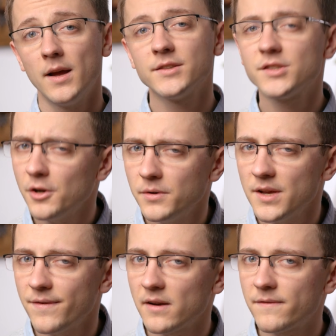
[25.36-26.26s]
And Sony
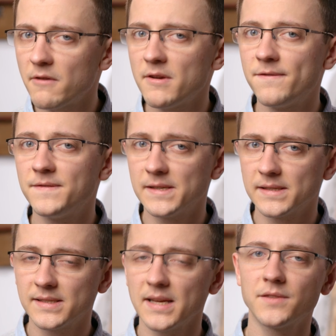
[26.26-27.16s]
have had a very
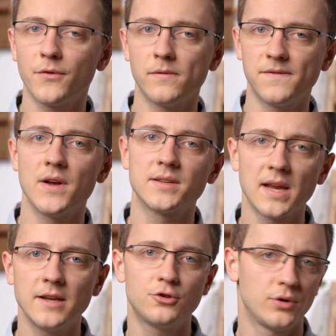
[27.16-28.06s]
successful first
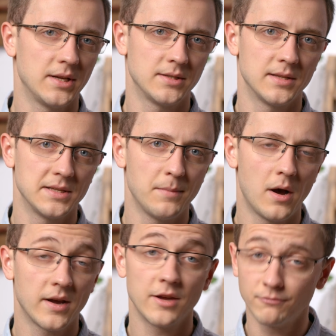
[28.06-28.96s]
entry into this
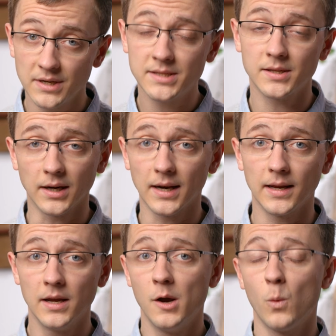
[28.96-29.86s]
market
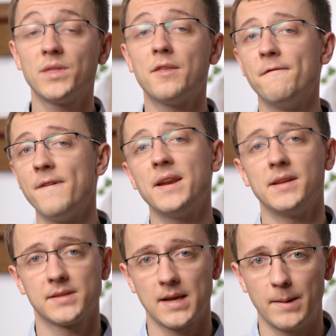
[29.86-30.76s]
recently with the
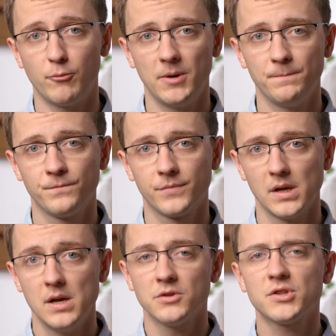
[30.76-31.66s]
Venice camera.
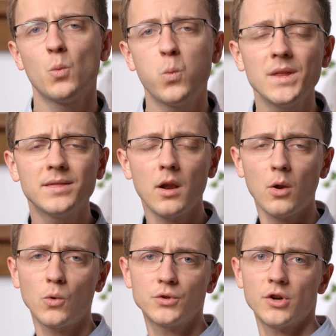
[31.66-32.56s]
So with the
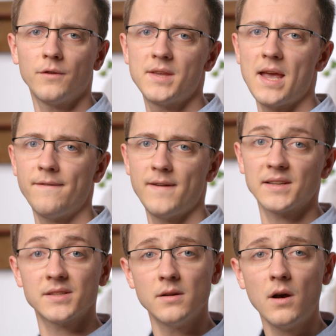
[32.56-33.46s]
launch of the
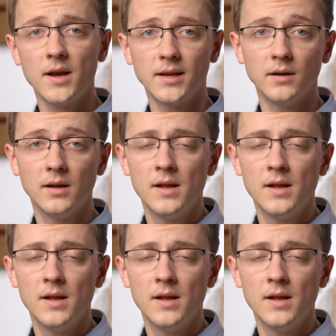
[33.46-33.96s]
FX9,